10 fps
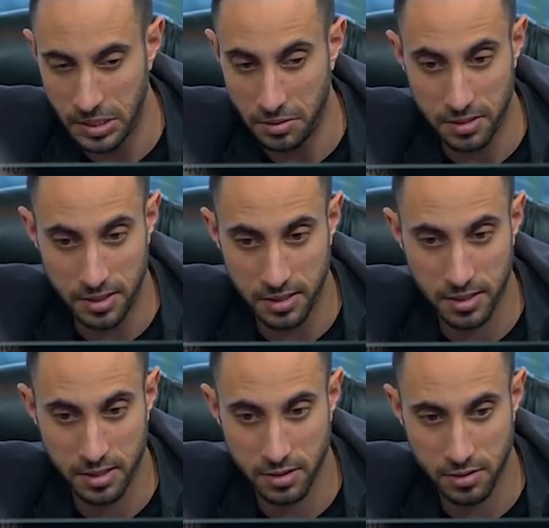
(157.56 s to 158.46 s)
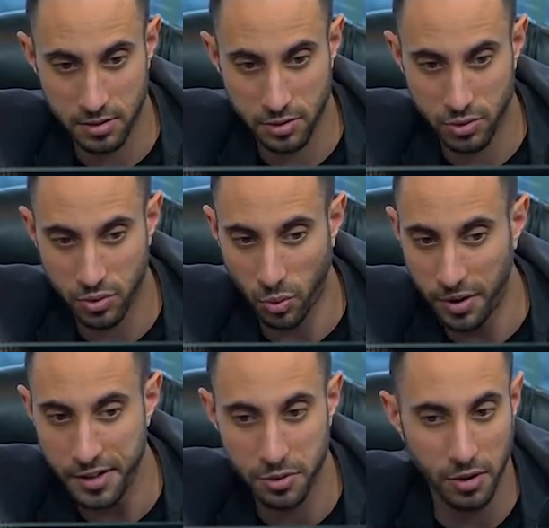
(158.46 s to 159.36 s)
since
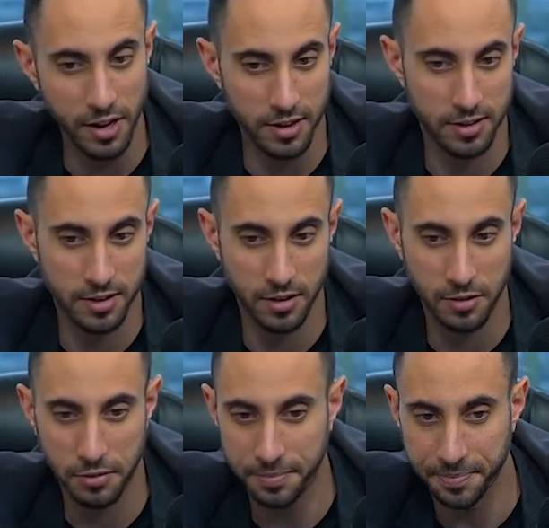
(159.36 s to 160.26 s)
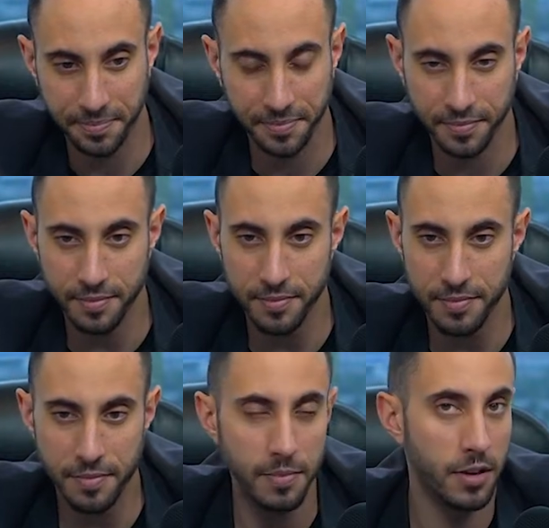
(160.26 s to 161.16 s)
2020. So
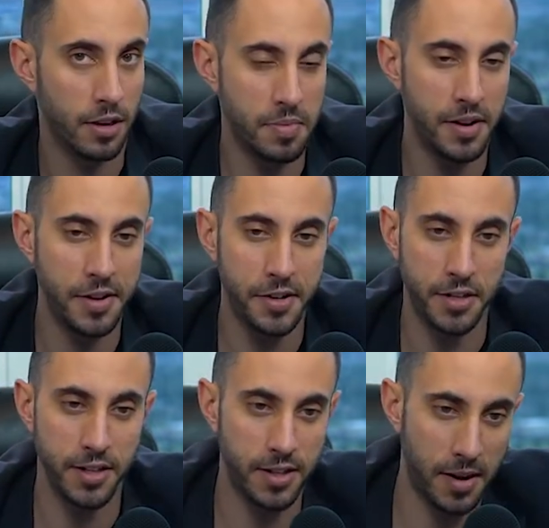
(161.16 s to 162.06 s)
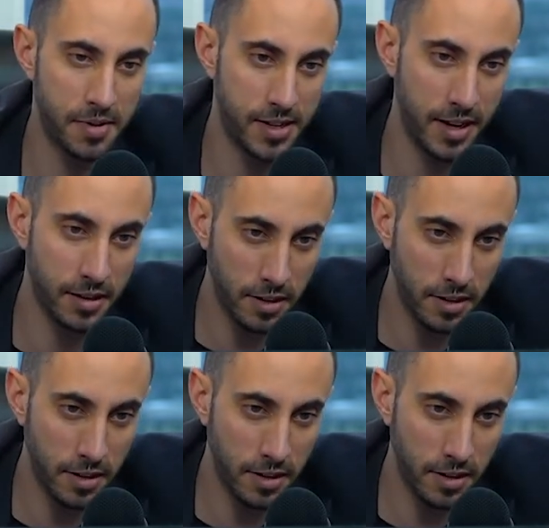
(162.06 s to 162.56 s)
could be an interesting time to take a